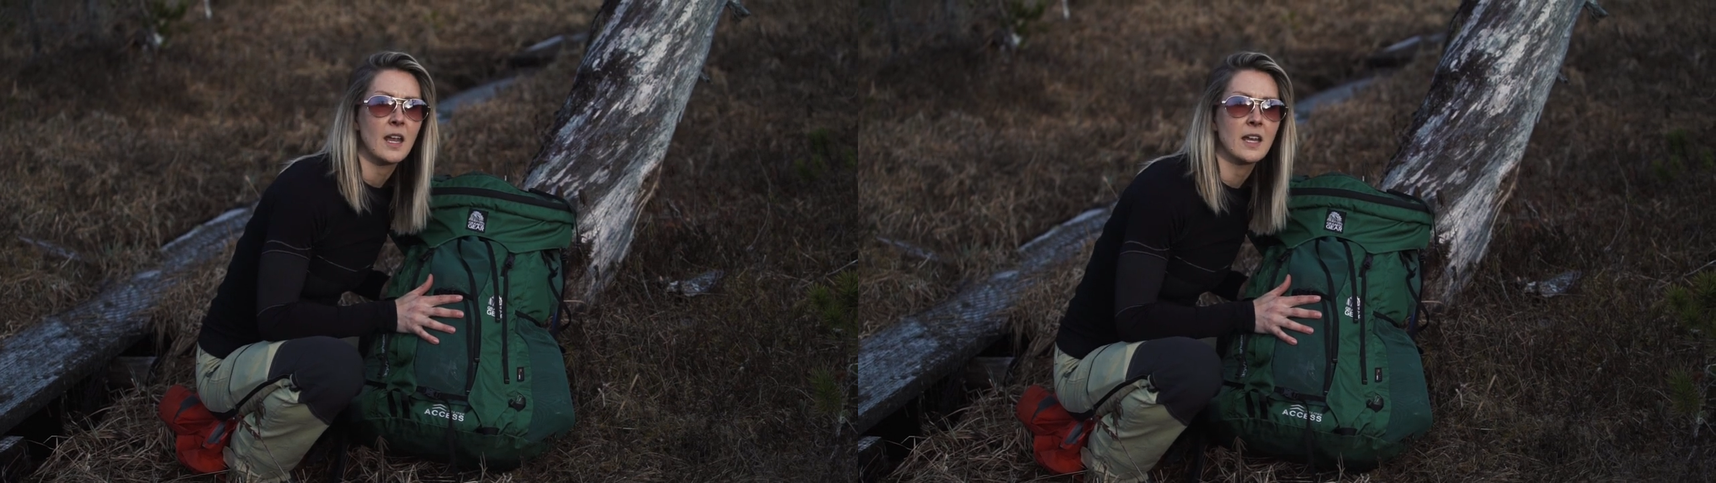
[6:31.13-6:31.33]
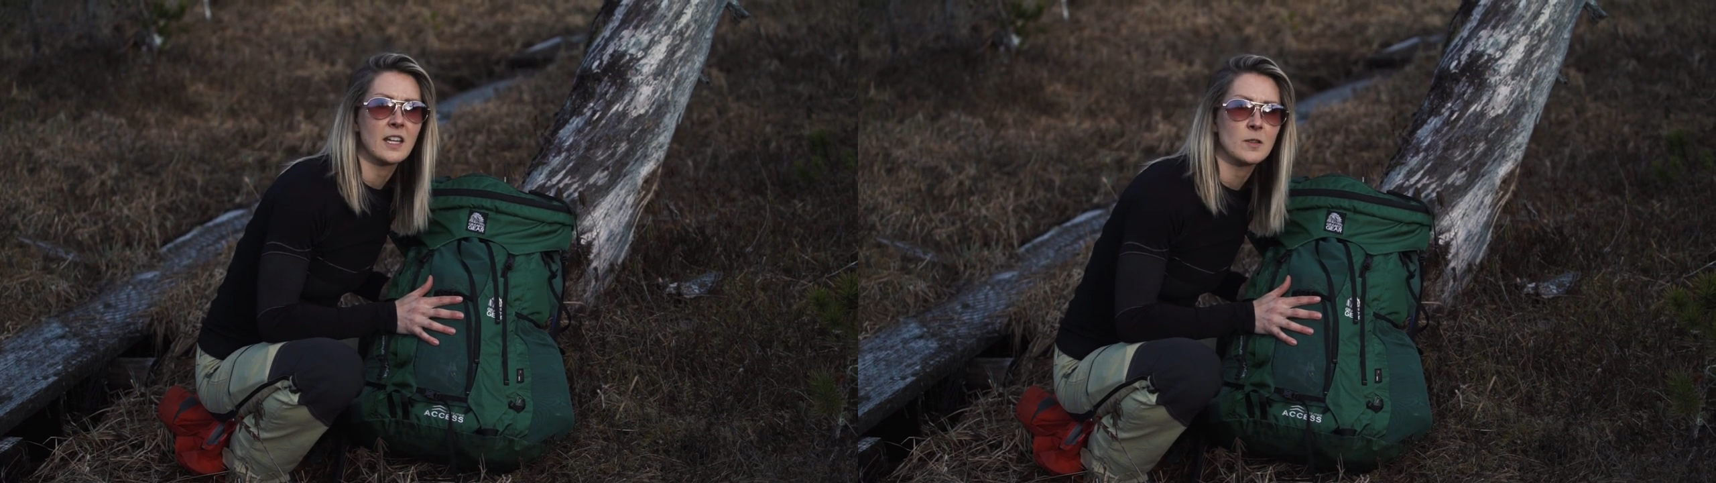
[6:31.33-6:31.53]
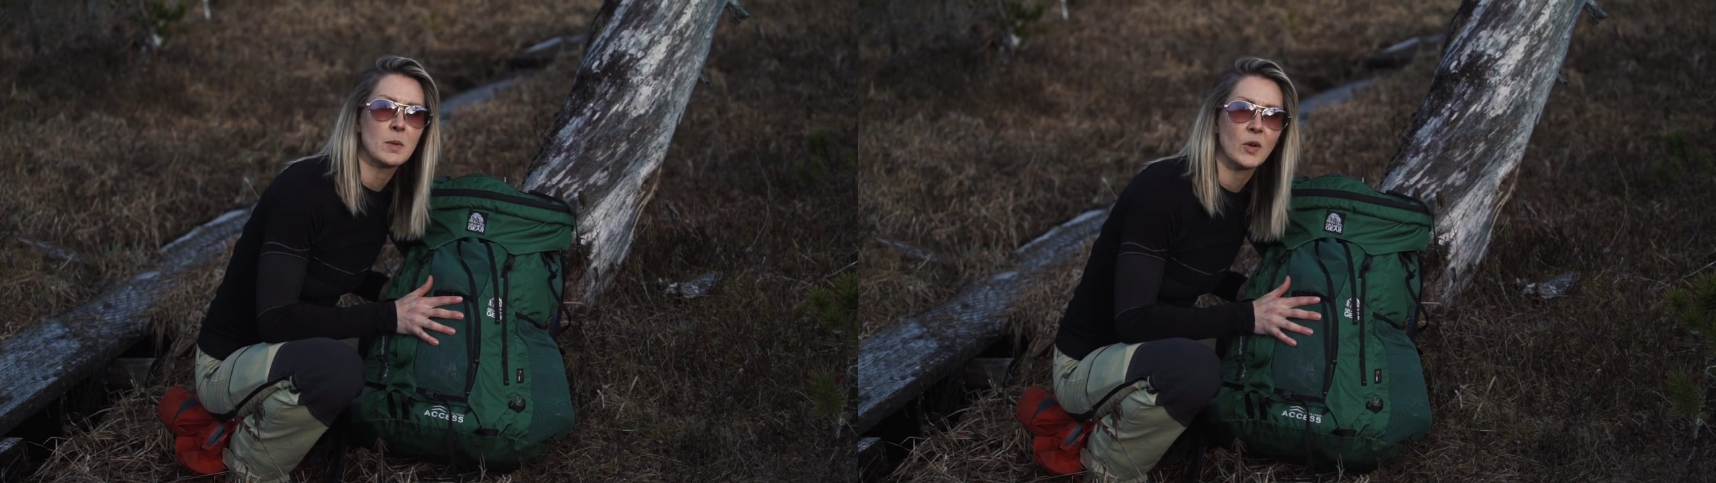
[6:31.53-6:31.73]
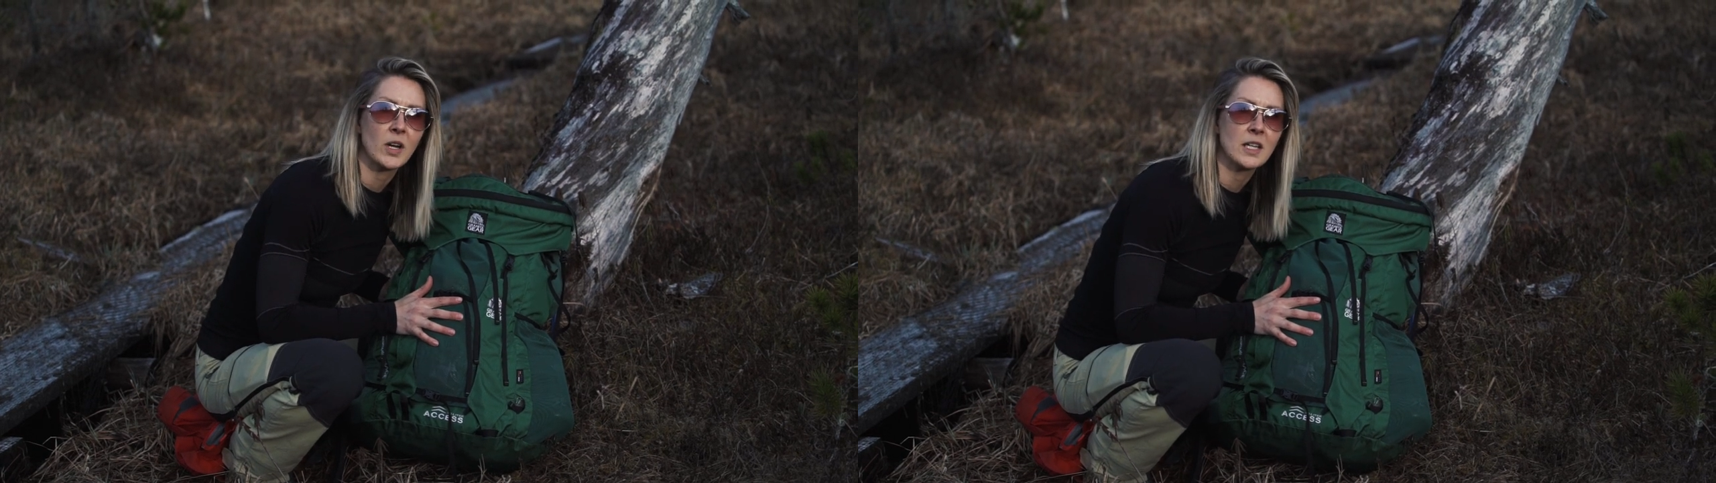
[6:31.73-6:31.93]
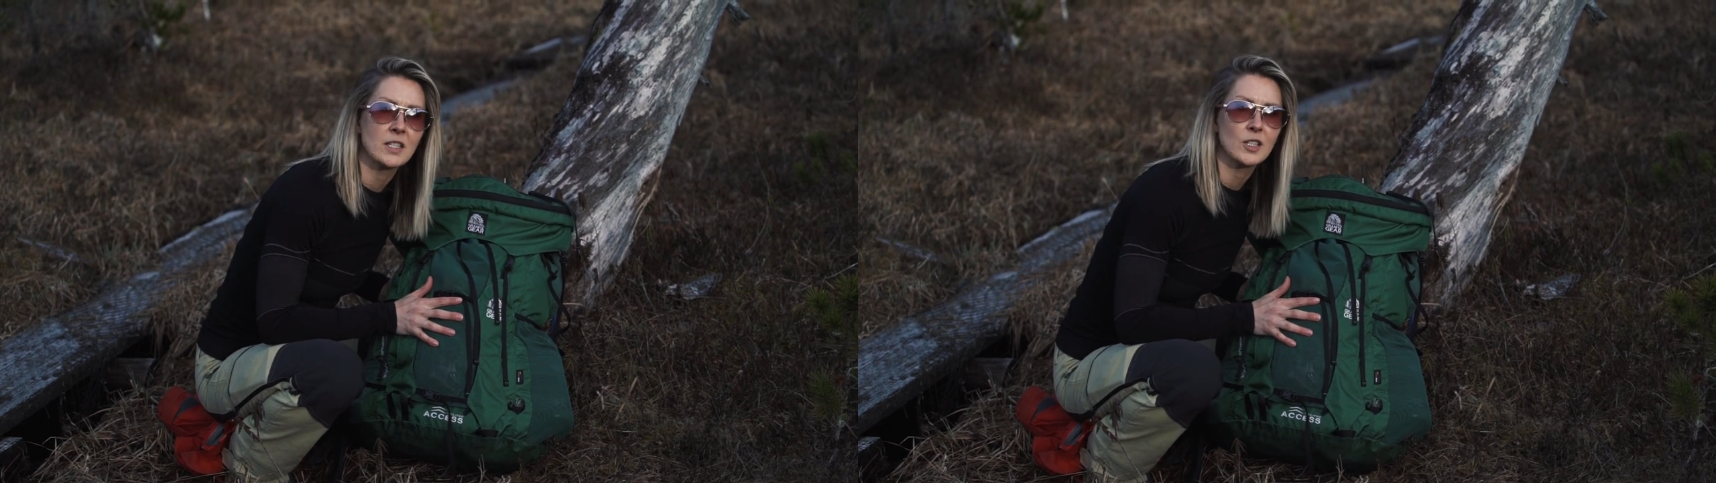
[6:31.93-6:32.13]
and gets me where
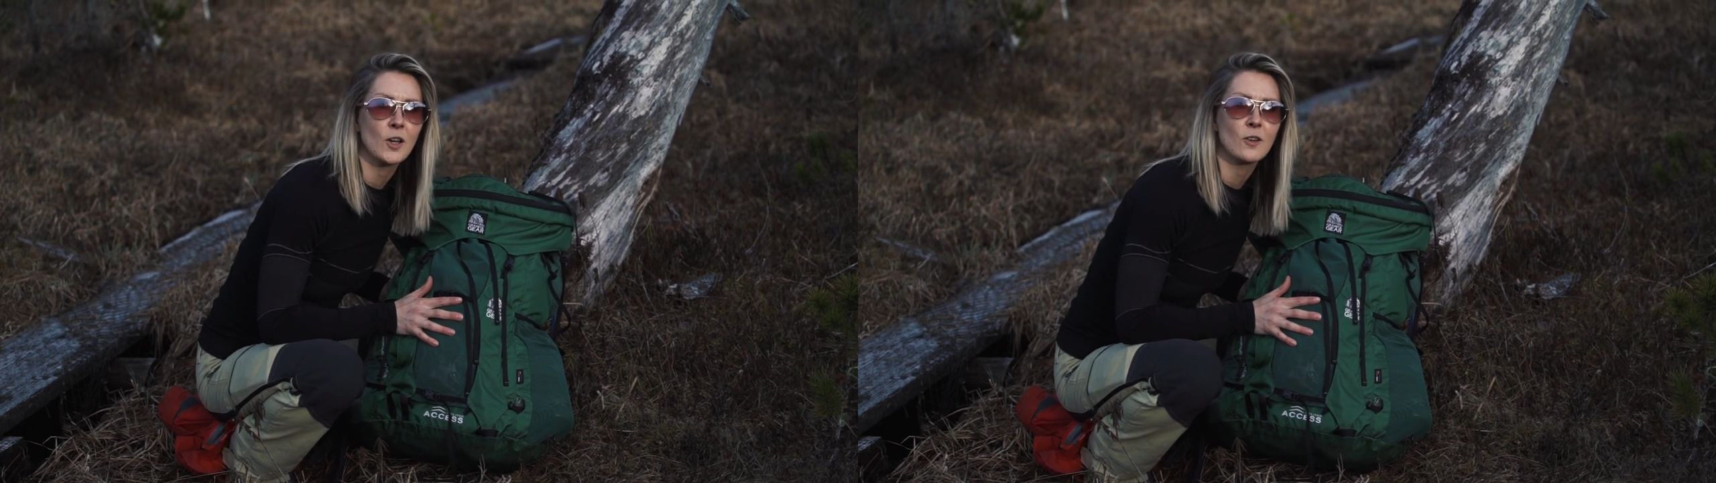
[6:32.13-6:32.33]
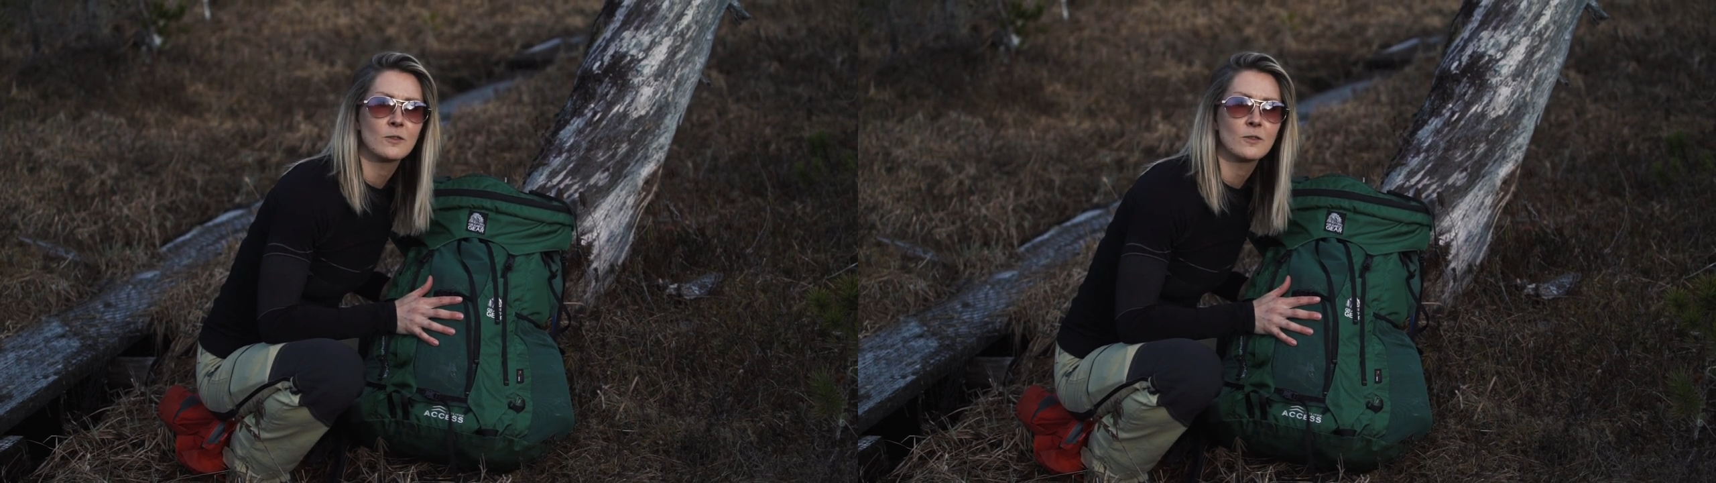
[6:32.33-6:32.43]
I need to go,